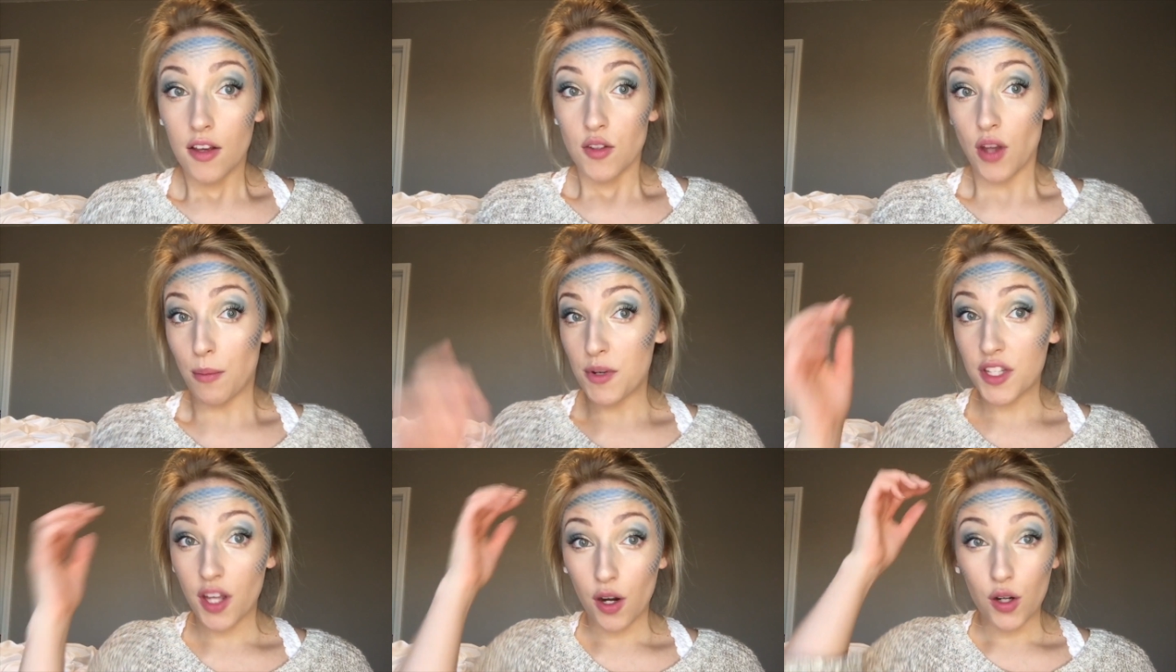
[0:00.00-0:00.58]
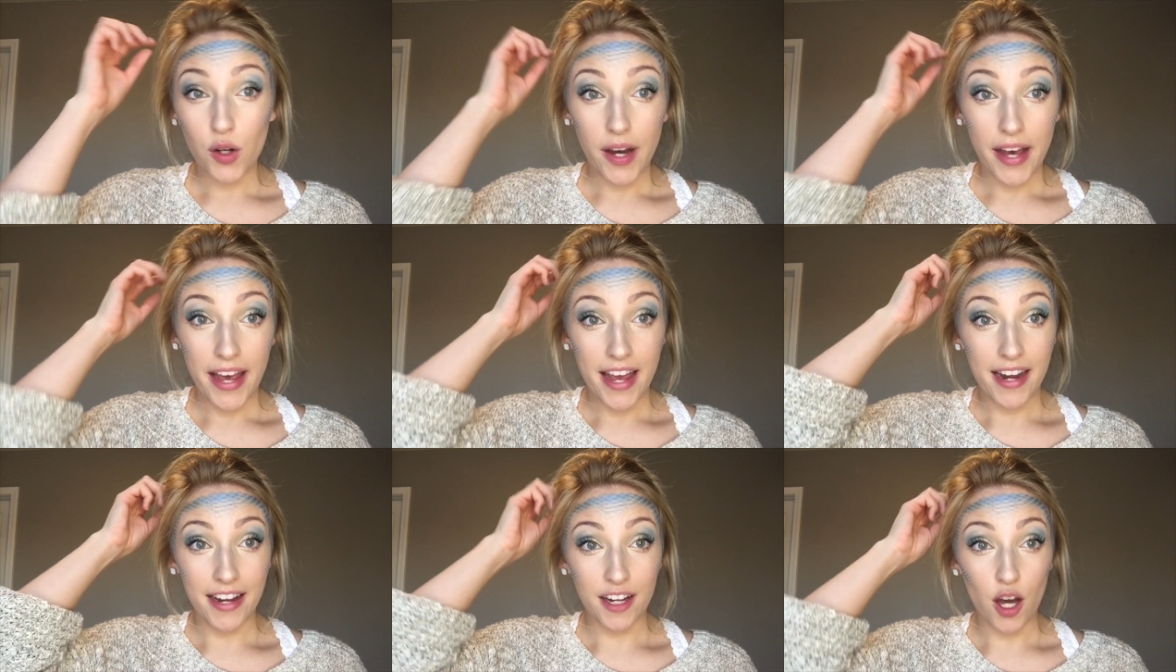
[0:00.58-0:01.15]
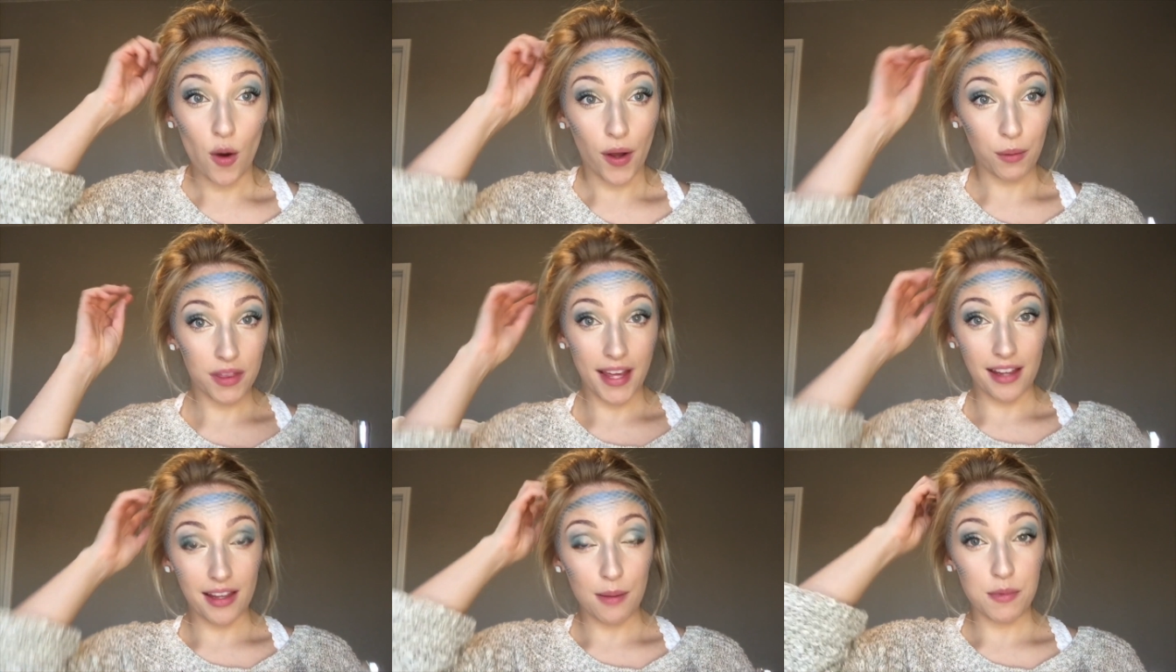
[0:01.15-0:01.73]
So I'm just going to go ahead and go in
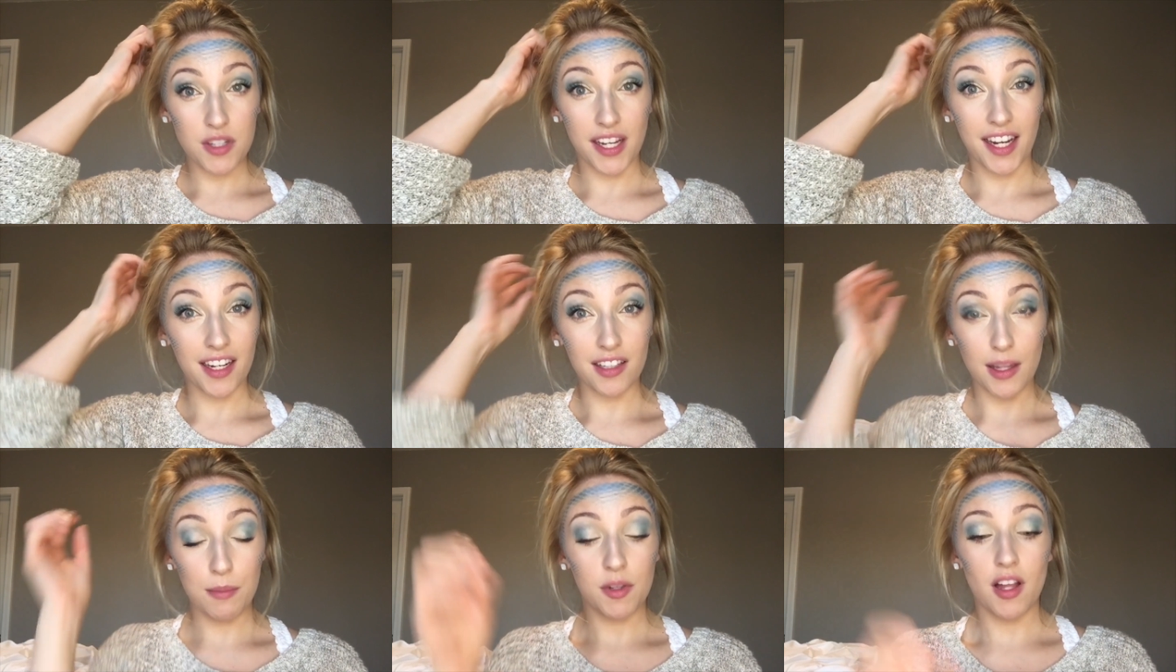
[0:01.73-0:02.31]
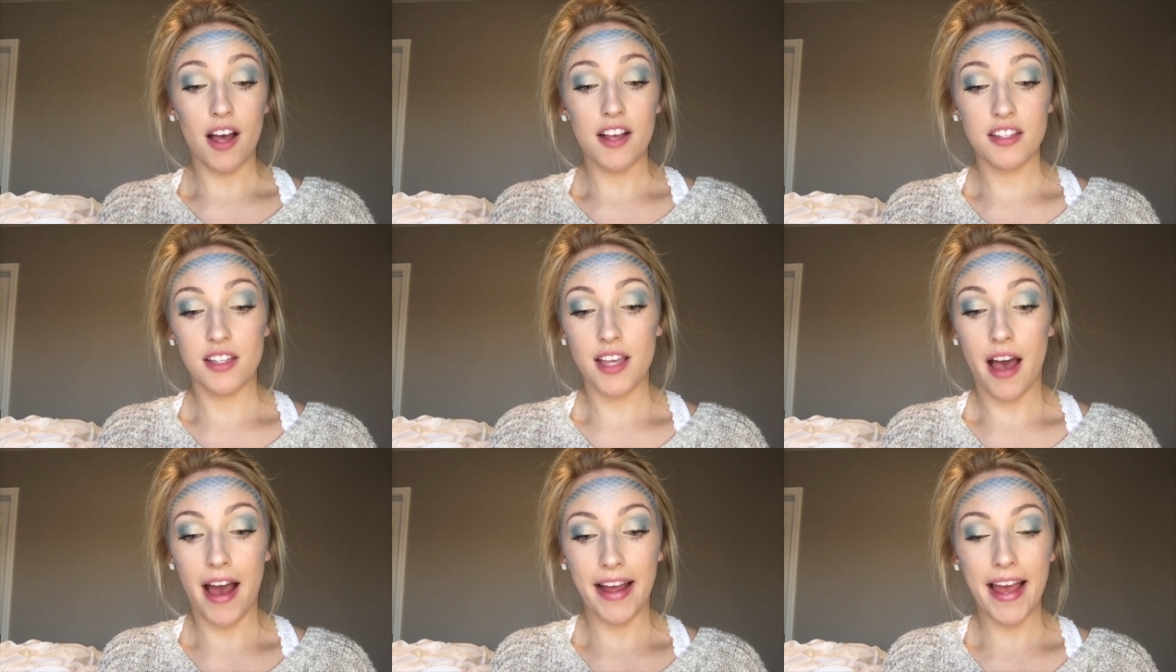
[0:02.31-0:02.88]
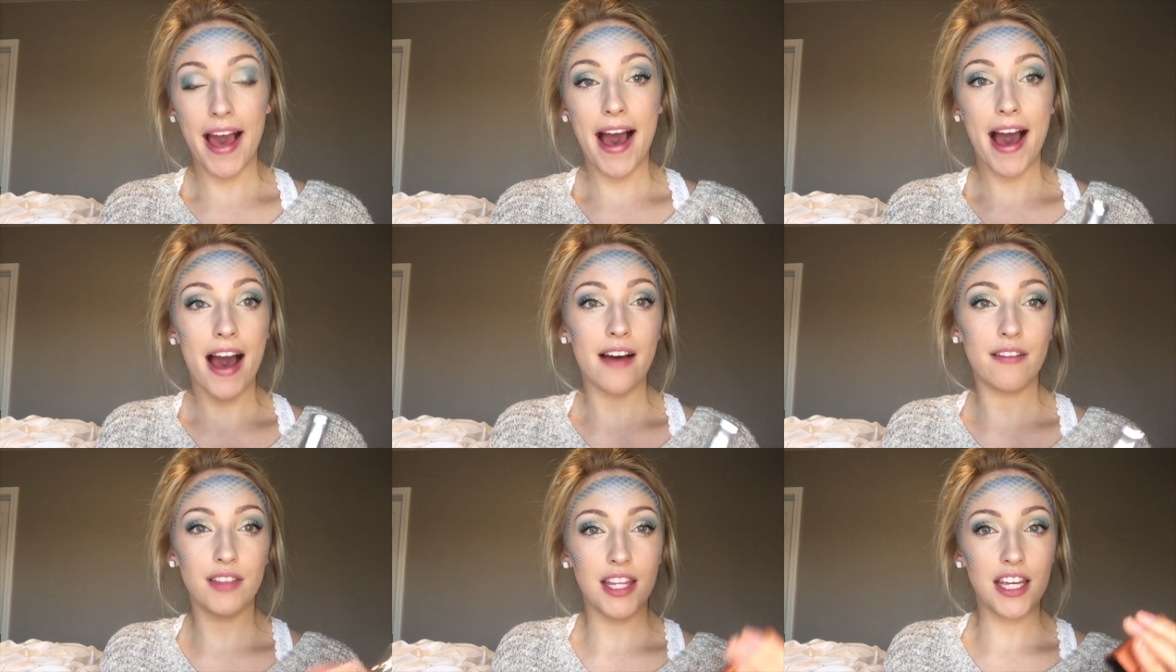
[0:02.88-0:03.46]
with a lipstick and a lip gloss. I
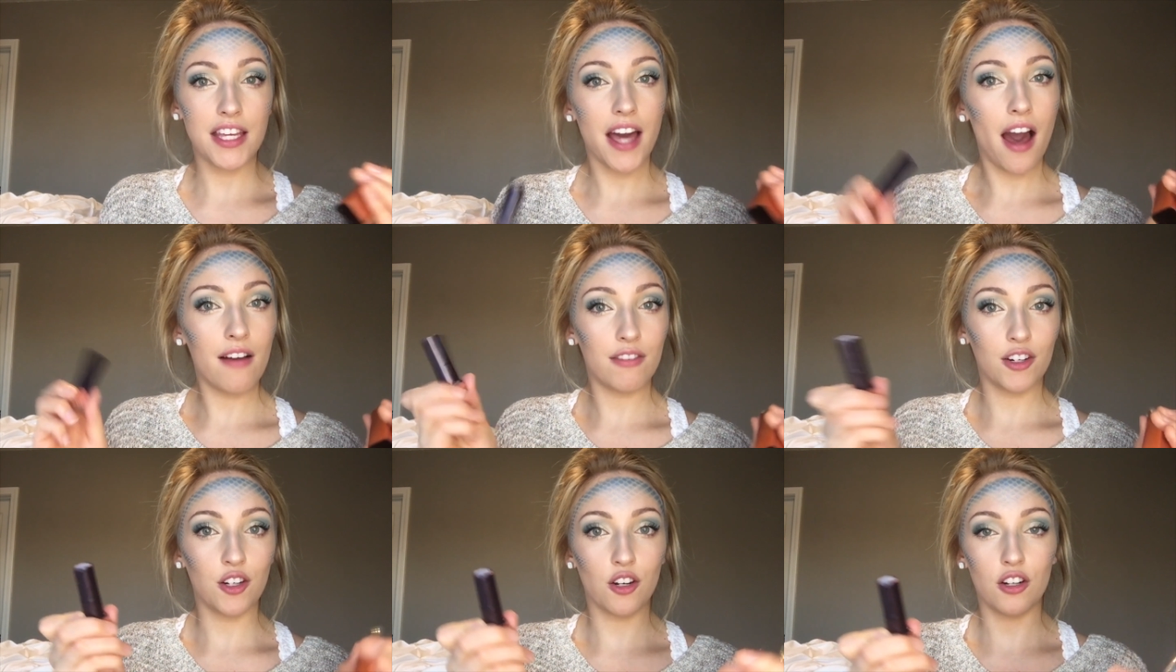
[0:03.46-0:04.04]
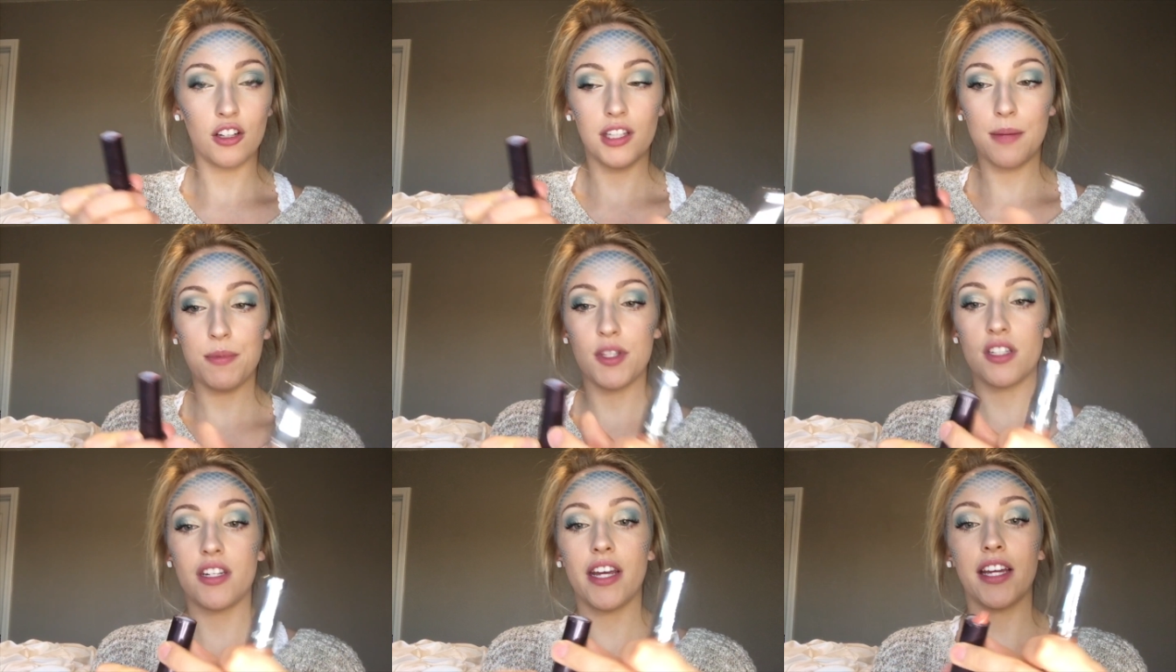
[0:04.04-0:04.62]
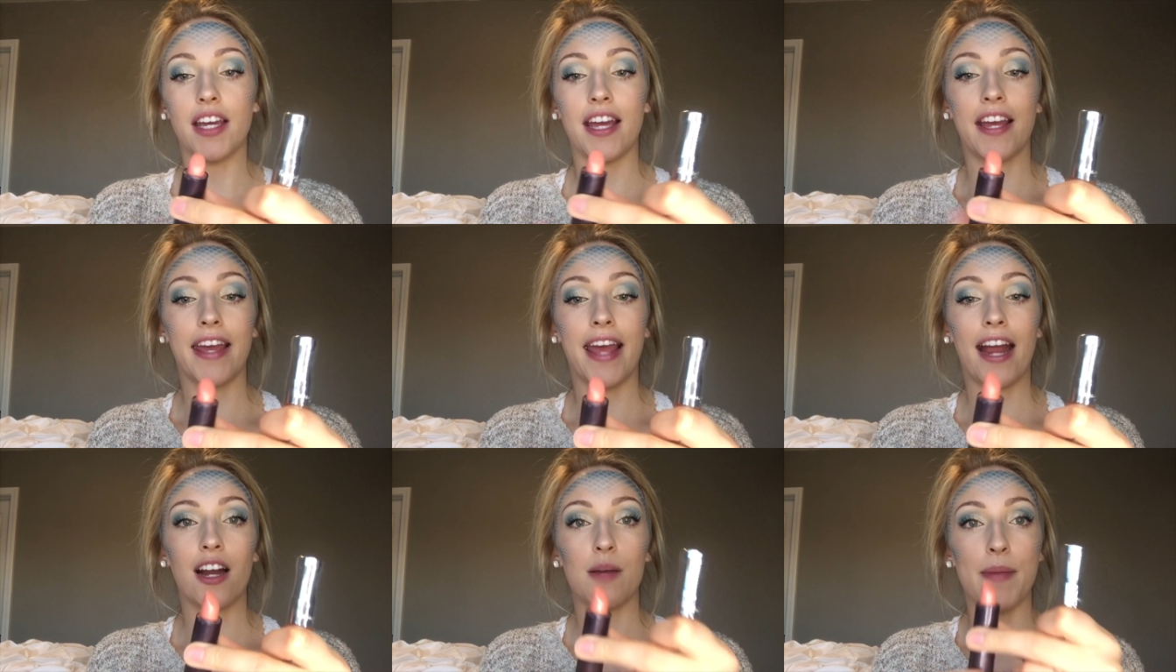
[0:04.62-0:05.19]
have the CoverGirl lipstick in
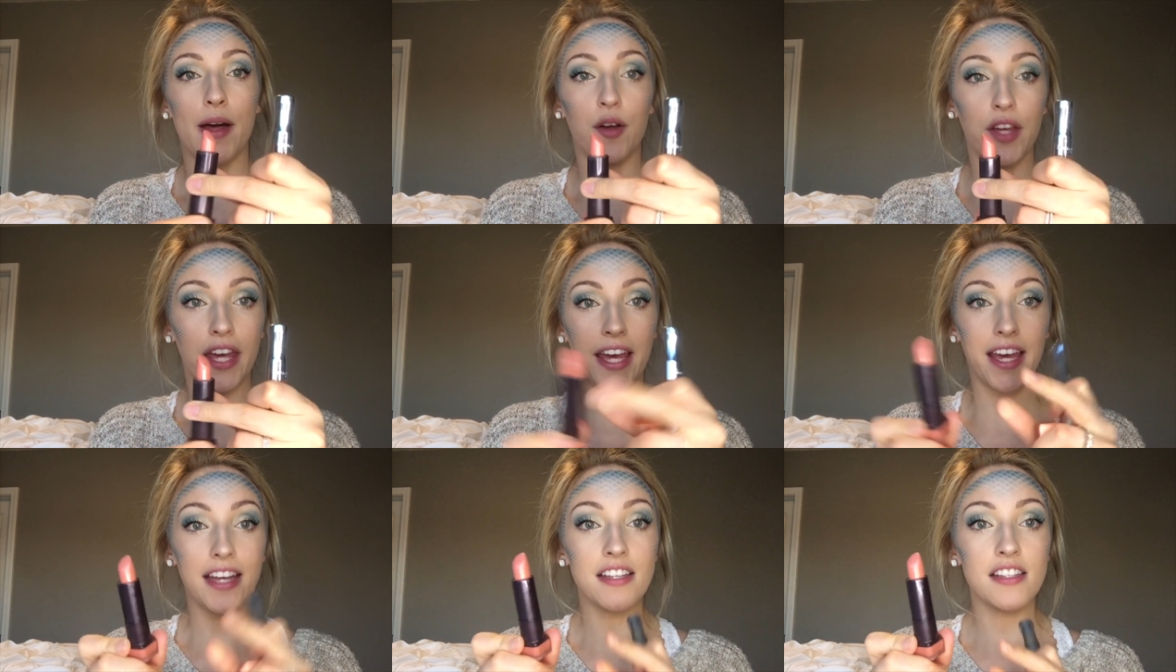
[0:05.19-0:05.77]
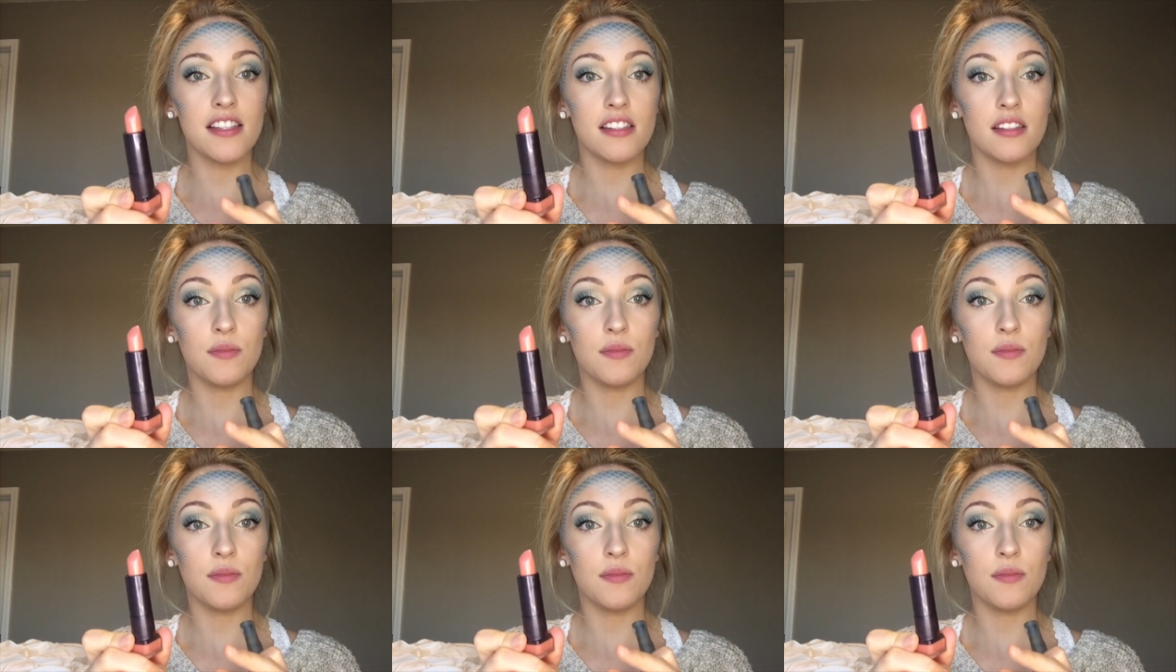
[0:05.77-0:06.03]
Caramel Kiss.